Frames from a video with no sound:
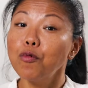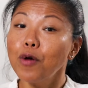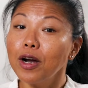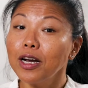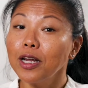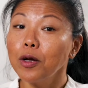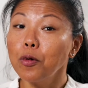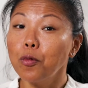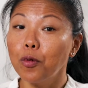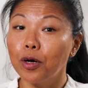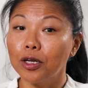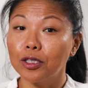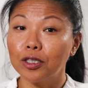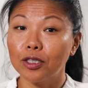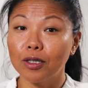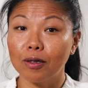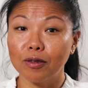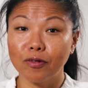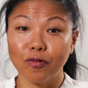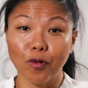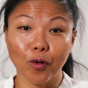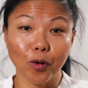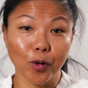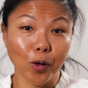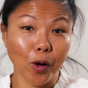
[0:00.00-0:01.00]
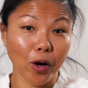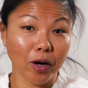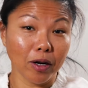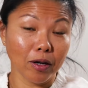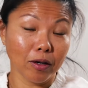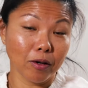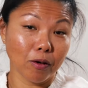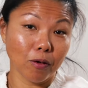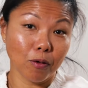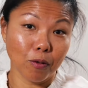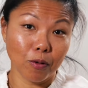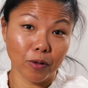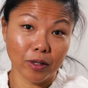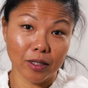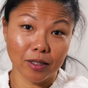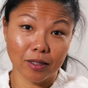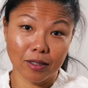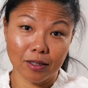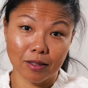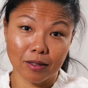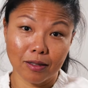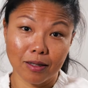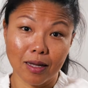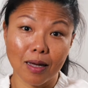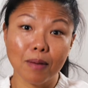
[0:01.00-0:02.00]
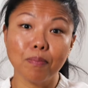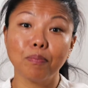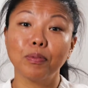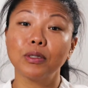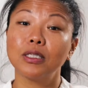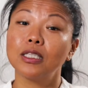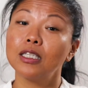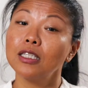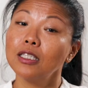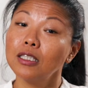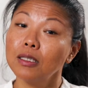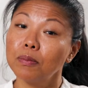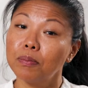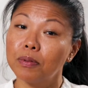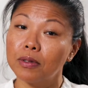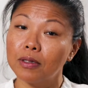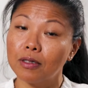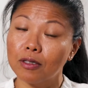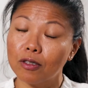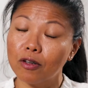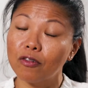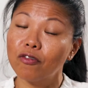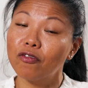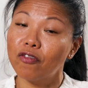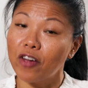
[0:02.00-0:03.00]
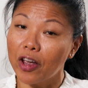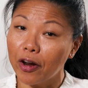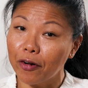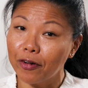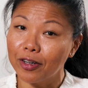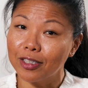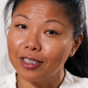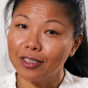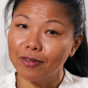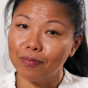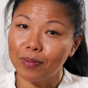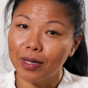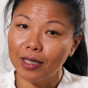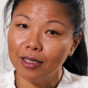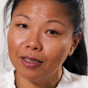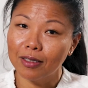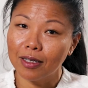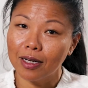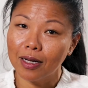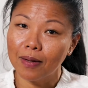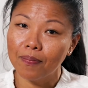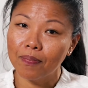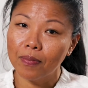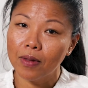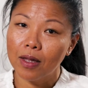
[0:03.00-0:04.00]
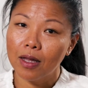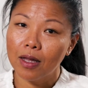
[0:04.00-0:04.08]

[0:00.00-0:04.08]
running workshops for younger audiences and participants of various ability,